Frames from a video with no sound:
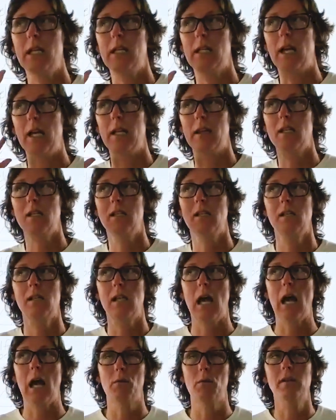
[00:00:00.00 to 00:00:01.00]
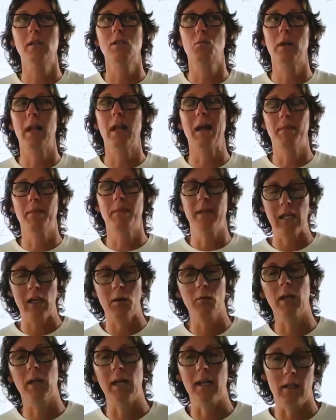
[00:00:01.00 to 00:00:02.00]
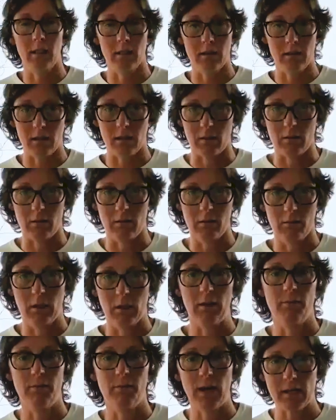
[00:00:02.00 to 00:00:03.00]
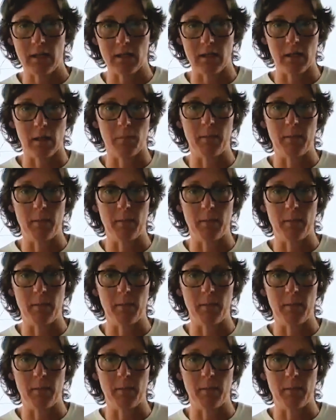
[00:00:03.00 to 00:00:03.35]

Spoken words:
Like this is what I'm thinking when I get a deal, when I find a deal.